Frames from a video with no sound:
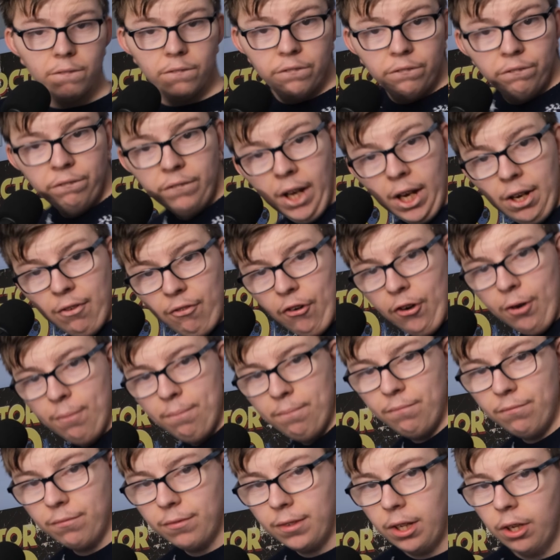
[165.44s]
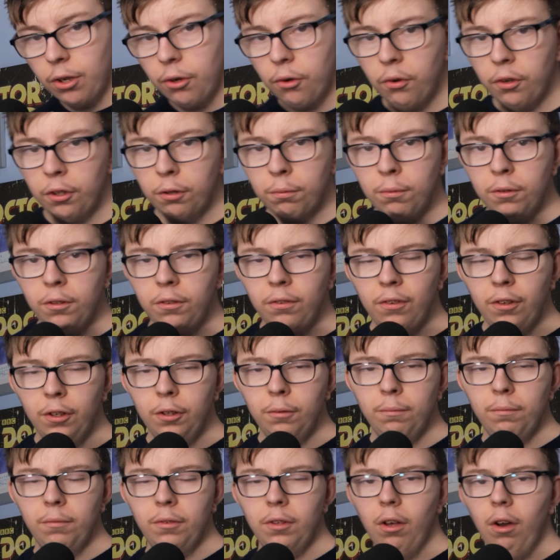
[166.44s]
favourite Christmas
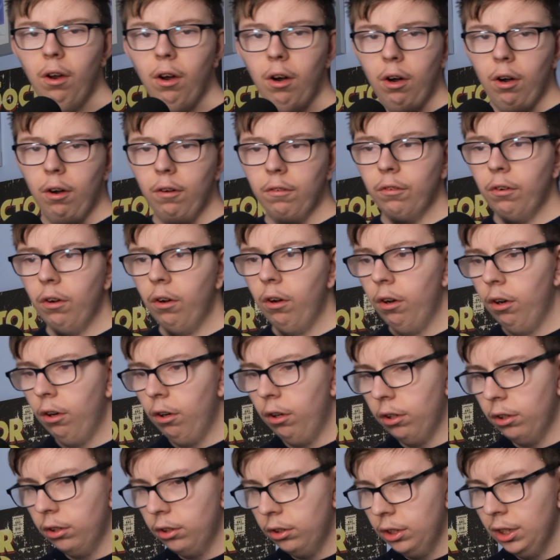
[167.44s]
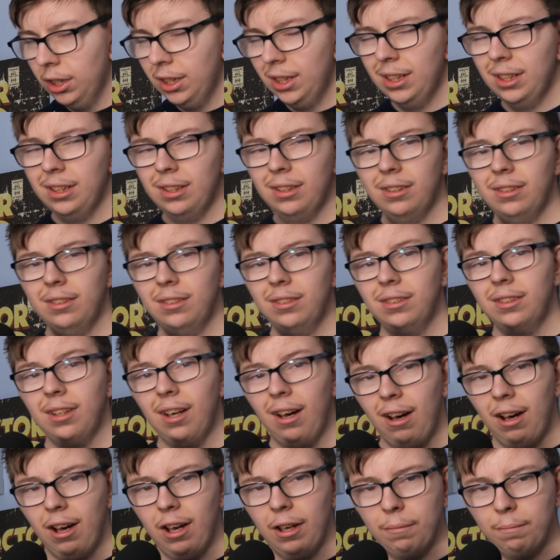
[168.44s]
films of all
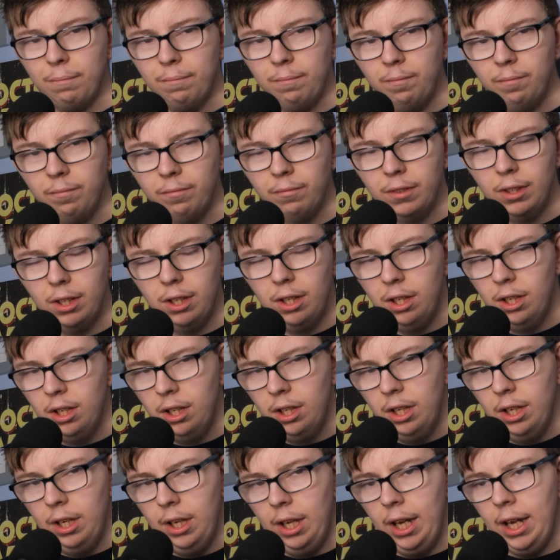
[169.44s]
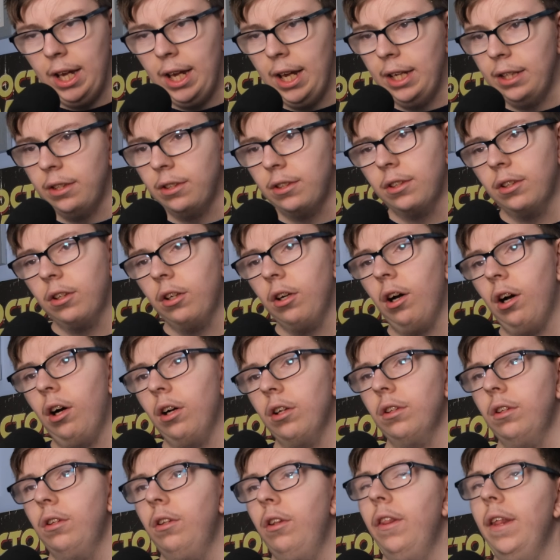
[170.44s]
time. It's got
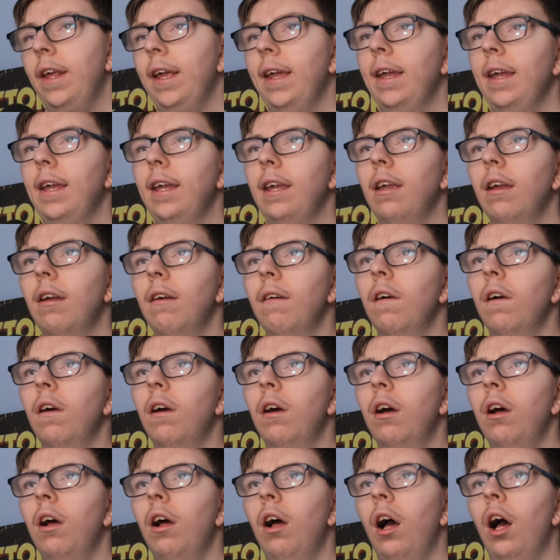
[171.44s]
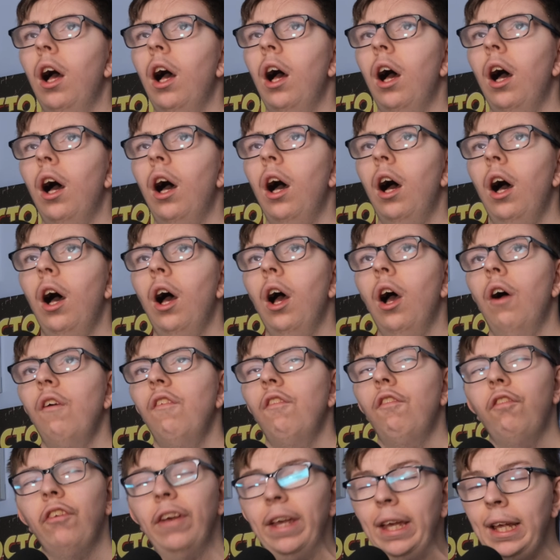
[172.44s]
the
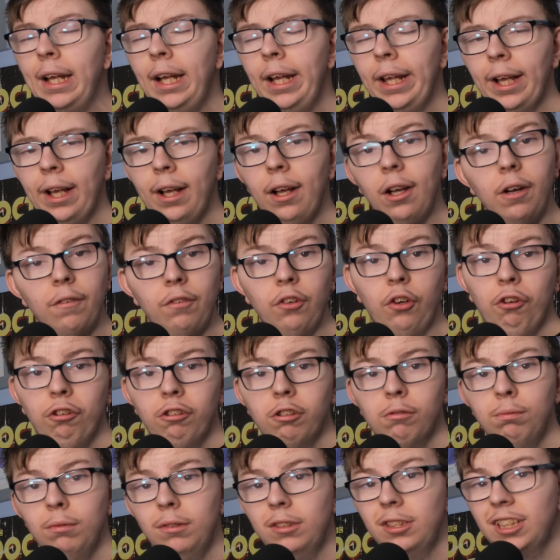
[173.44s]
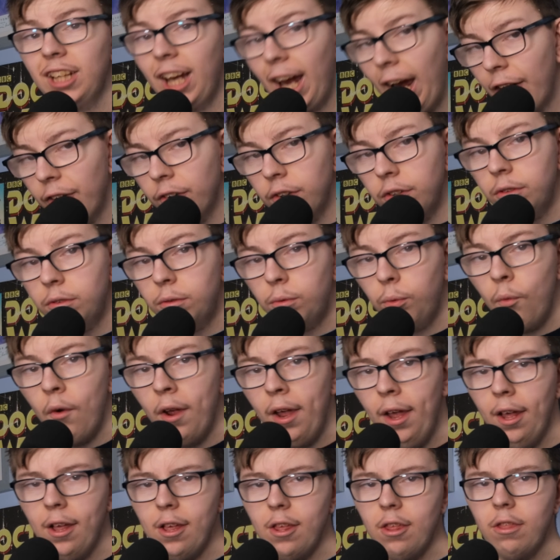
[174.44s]
feeling of A Christmas Carol,
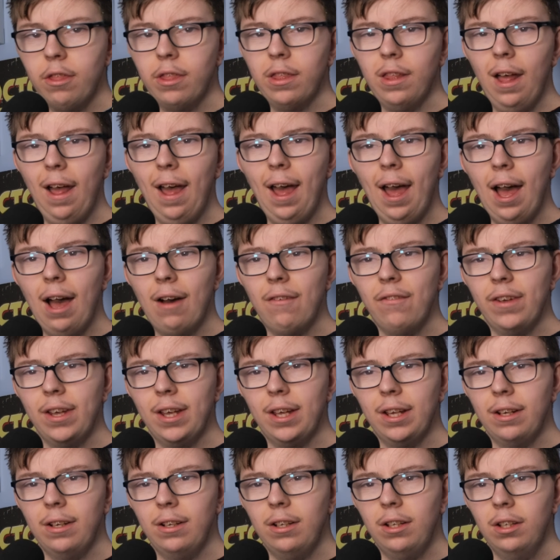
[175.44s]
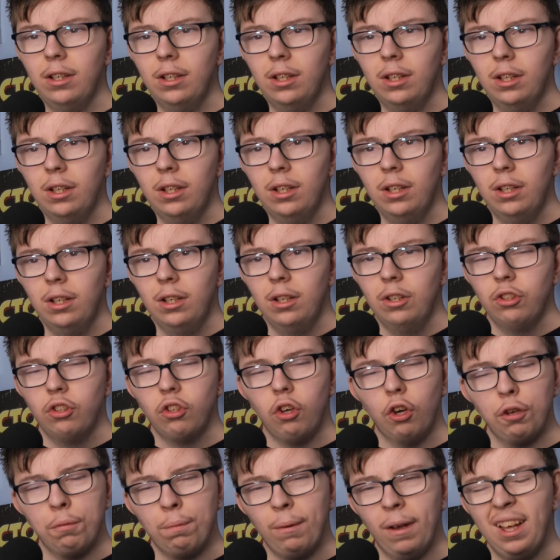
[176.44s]
with having
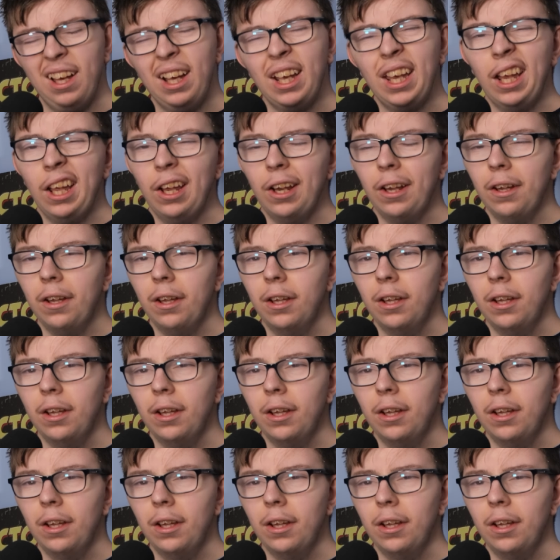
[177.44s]
George Bailey